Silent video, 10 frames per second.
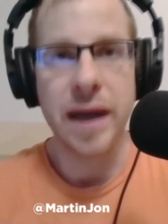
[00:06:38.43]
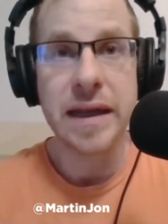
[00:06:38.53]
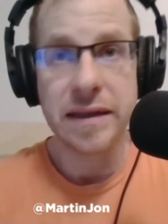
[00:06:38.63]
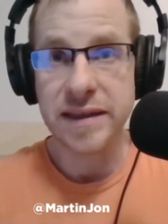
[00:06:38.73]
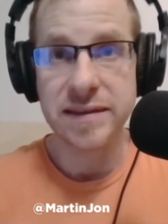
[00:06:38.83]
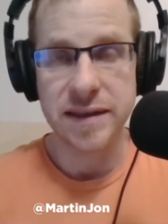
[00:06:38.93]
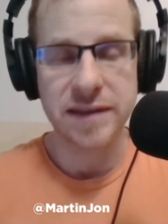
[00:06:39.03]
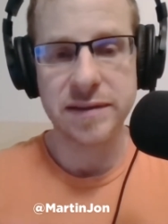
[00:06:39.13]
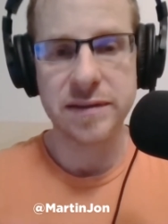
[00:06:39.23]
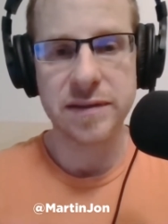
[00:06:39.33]
any of these
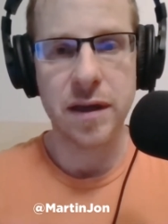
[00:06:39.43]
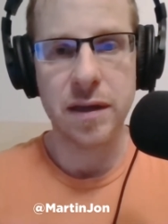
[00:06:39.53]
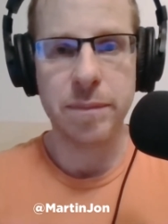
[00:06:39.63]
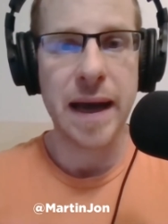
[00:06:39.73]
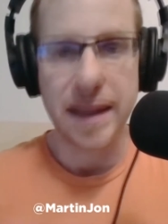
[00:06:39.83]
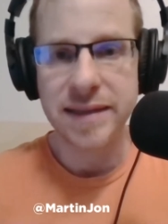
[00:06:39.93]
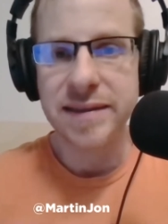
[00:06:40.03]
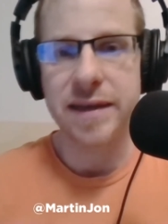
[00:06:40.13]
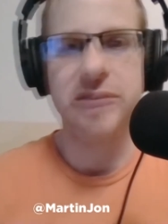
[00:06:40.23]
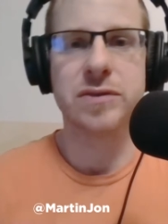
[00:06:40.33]
things,
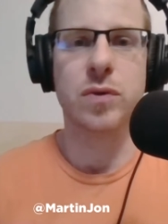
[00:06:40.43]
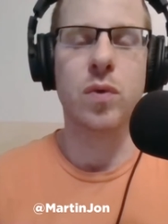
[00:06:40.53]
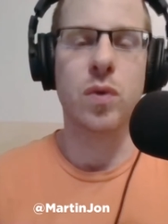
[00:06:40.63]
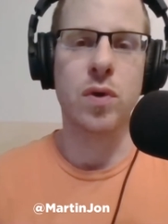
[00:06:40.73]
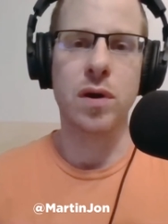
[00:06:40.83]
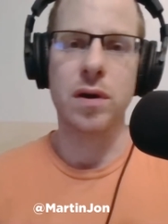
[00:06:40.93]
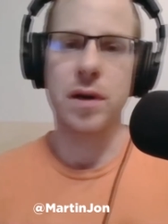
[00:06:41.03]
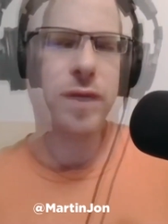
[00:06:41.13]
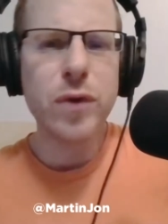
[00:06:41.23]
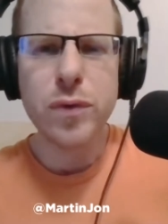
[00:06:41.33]
politics
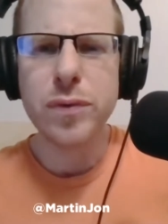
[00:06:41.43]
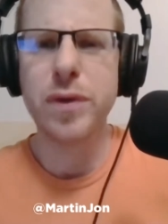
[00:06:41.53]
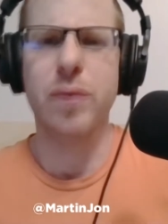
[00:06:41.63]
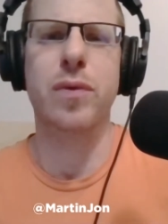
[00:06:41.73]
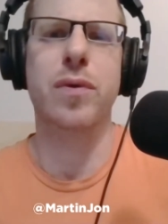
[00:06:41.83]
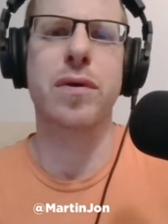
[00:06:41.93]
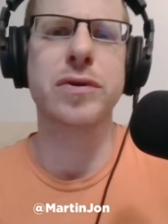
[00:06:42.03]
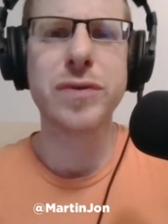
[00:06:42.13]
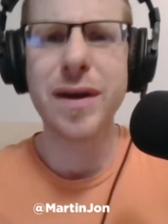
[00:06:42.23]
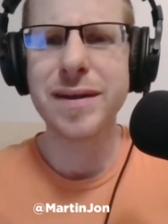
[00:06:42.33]
or food or
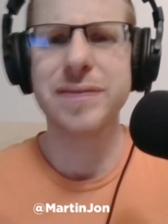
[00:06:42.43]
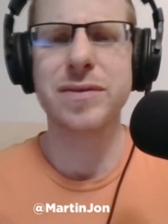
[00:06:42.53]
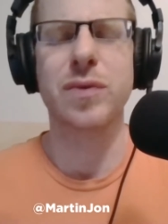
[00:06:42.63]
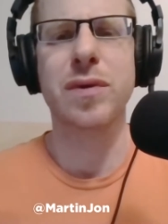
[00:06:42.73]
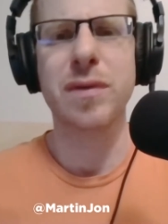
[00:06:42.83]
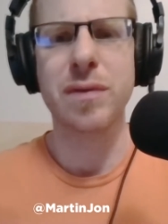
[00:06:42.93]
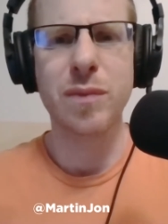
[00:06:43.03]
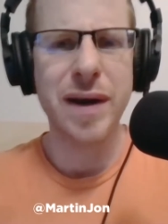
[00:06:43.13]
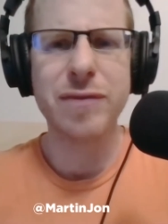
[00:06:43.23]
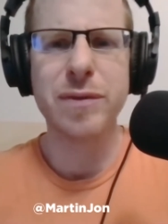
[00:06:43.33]
drugs or
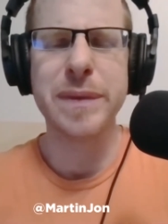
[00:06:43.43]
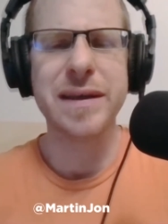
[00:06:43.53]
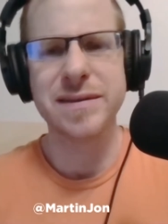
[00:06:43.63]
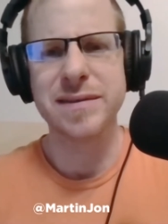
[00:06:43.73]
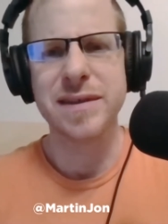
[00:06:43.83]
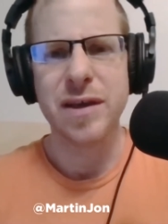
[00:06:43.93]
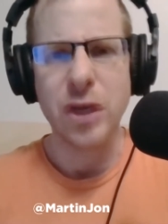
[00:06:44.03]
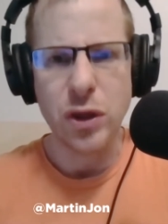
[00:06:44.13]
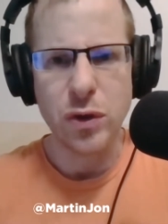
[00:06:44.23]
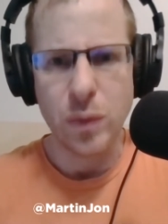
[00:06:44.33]
whatever, because
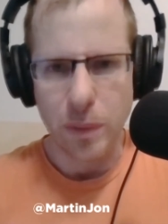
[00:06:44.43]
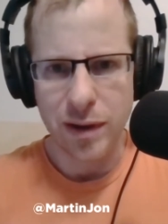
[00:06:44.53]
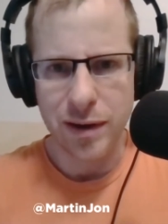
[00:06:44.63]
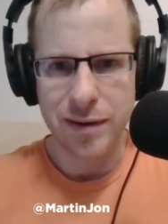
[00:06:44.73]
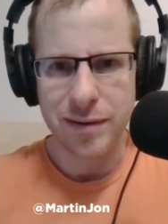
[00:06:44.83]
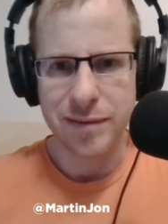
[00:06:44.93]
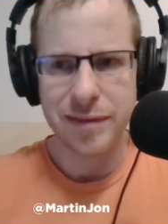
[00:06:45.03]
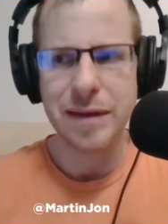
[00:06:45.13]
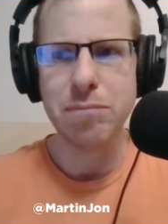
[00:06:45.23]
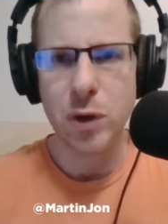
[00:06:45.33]
you are
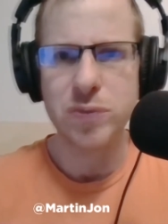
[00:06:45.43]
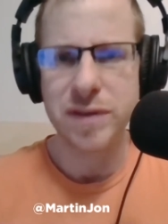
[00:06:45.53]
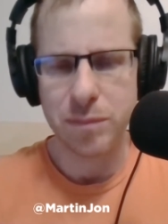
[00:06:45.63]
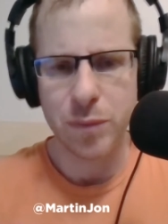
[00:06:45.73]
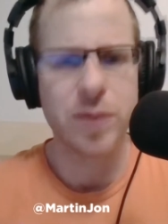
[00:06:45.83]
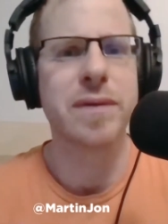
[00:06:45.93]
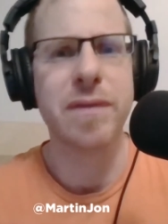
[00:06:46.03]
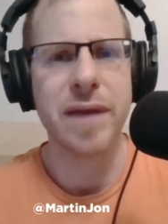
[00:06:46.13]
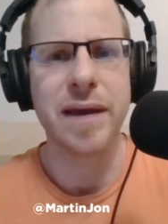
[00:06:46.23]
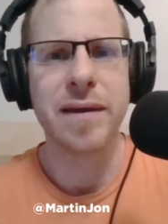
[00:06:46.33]
the most
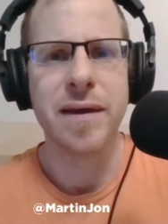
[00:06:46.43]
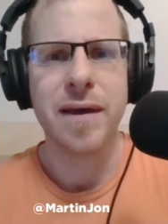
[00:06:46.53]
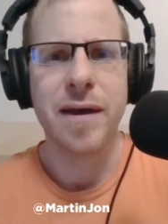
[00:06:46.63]
important thing